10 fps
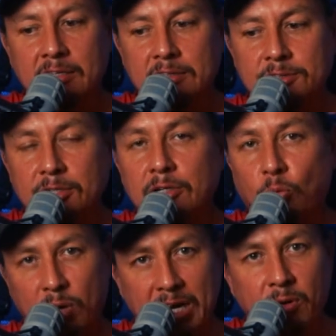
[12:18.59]
So
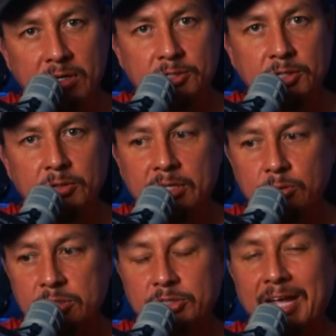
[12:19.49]
what I want to do in
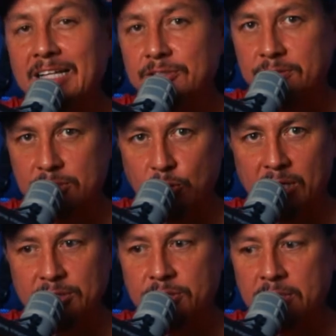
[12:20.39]
order to answer this
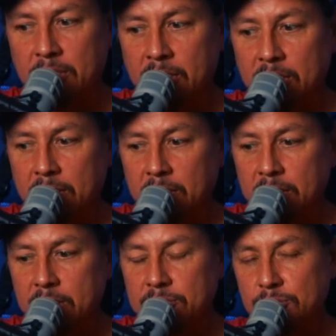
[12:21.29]
question
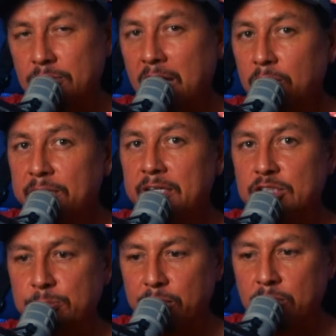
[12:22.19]
is to not only
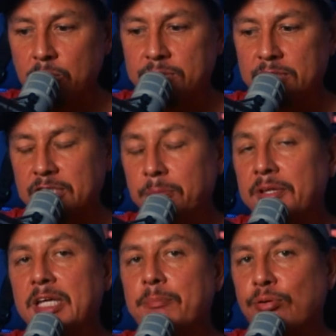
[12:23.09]
expose some
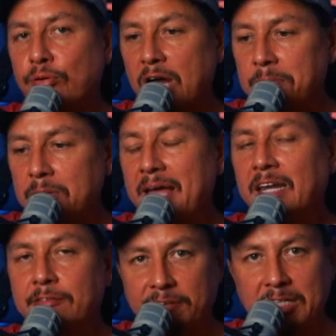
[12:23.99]
of the
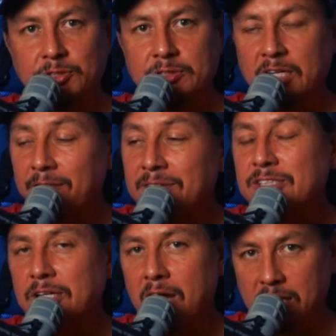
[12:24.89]
problematic features of
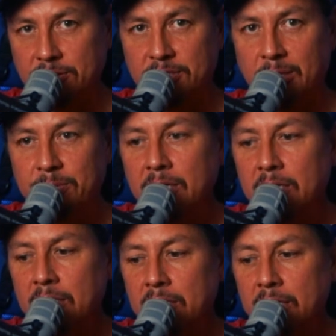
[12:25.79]
this concept,
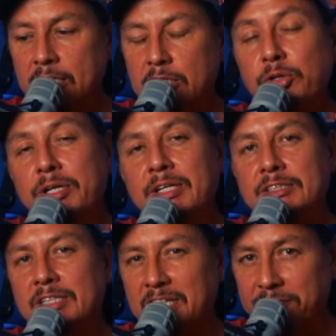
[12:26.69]
including
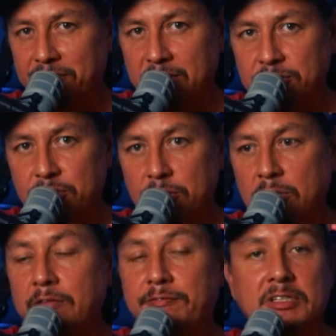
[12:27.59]
its
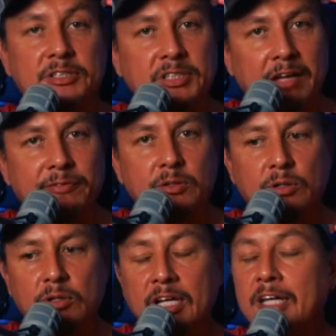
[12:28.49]
definitional,
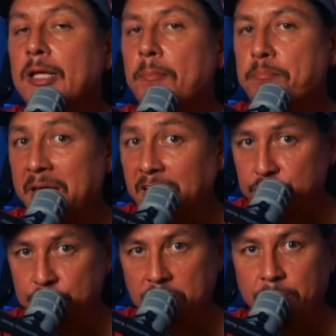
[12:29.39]
philosophical,
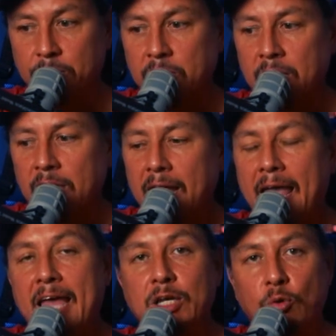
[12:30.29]
measurable,
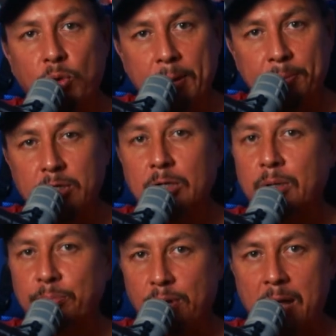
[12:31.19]
and
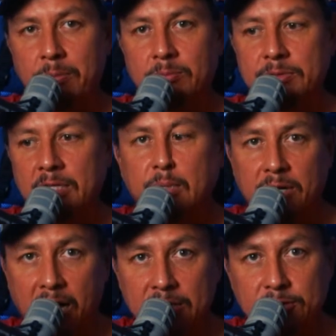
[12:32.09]
replicable problems, but
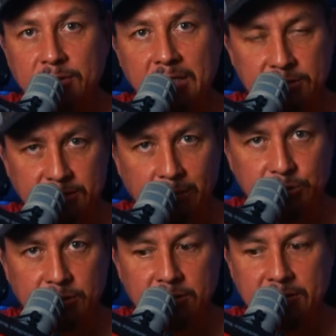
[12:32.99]
also the
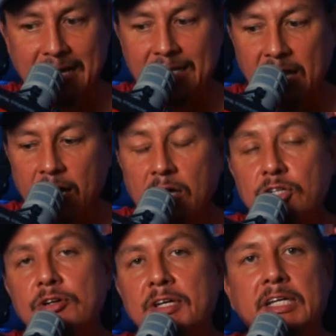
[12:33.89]
assumptions that lie
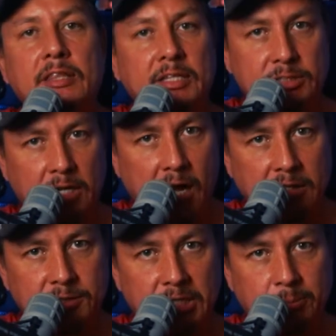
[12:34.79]
underneath this
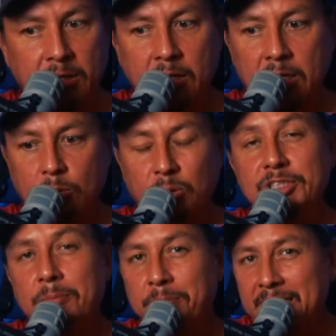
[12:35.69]
concept,
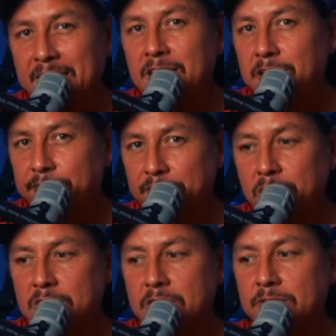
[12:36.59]
which many in the
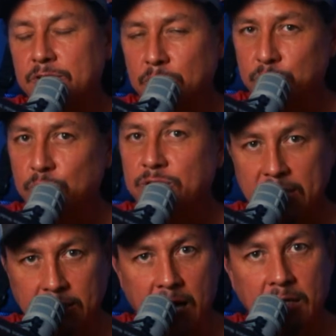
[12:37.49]
field of social
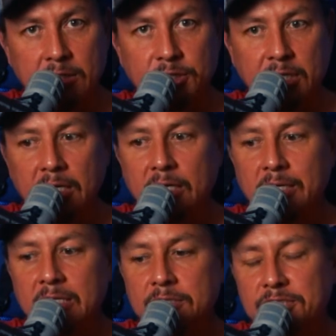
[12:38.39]
psychology
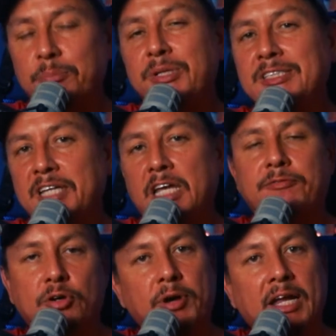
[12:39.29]
simply take
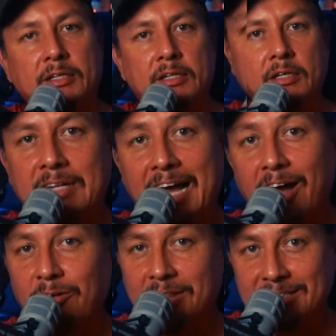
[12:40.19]
for granted.
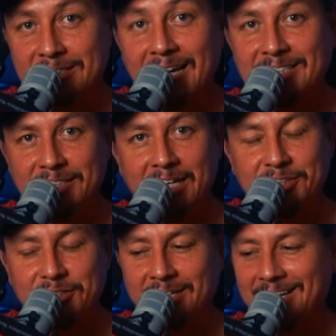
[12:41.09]
Now, this next
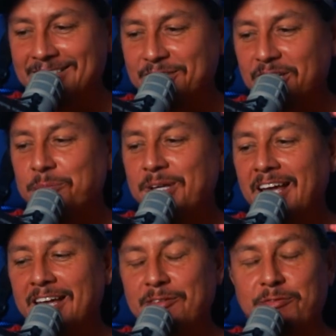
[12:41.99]
section is going to be a